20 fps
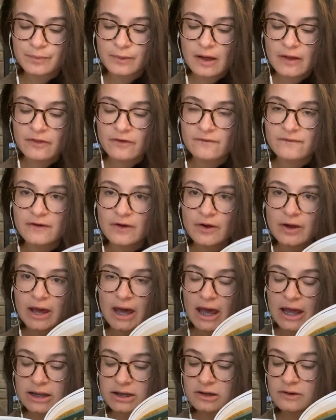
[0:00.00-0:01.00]
At the very
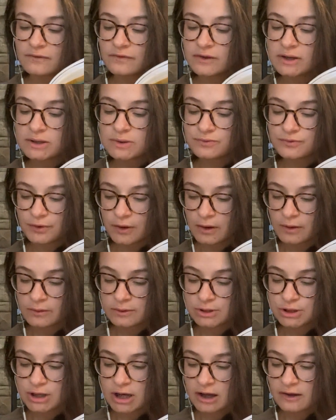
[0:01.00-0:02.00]
end of the
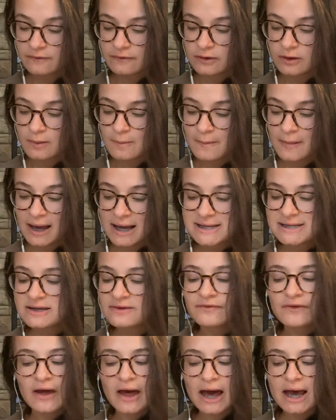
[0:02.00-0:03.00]
road, Jack found a
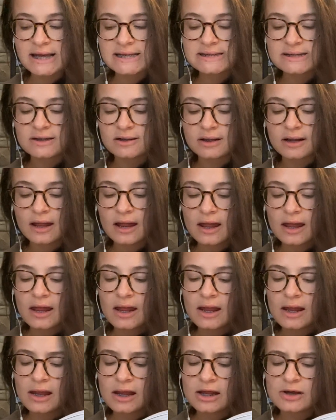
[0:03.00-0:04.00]
massive castle.
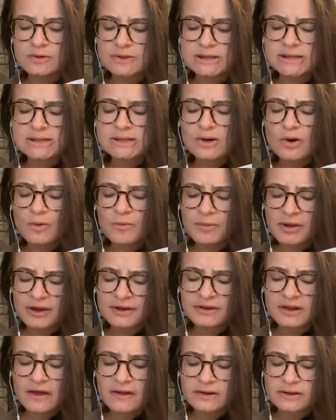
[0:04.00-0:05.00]
It was so
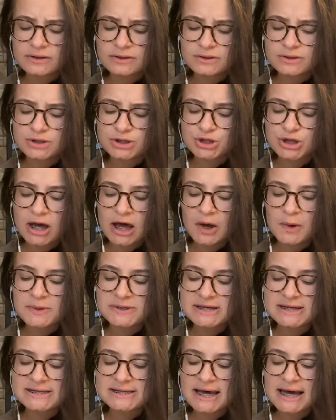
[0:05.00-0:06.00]
big that Jack
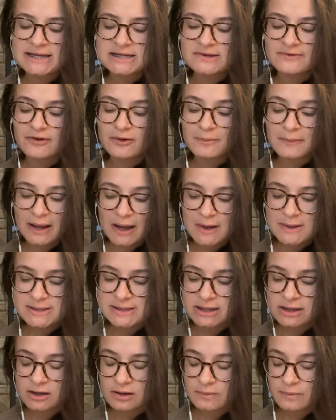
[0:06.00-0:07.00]
was the size of a
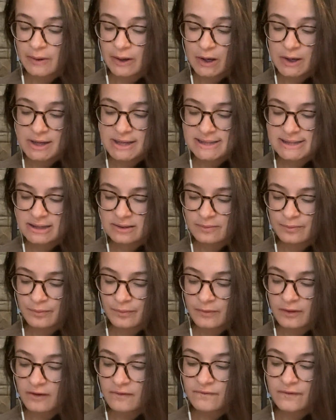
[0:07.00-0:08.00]
mouse in comparison.
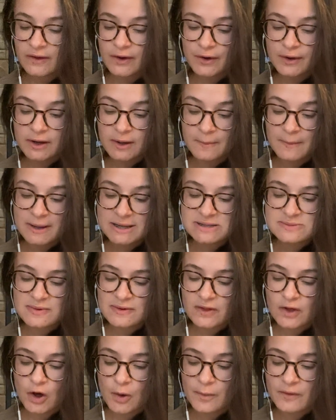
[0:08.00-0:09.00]
He figured it must be
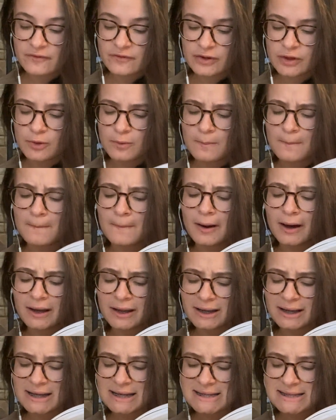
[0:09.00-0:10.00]
the home of a
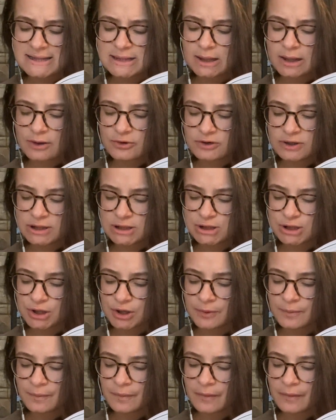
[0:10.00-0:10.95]
humongous creature.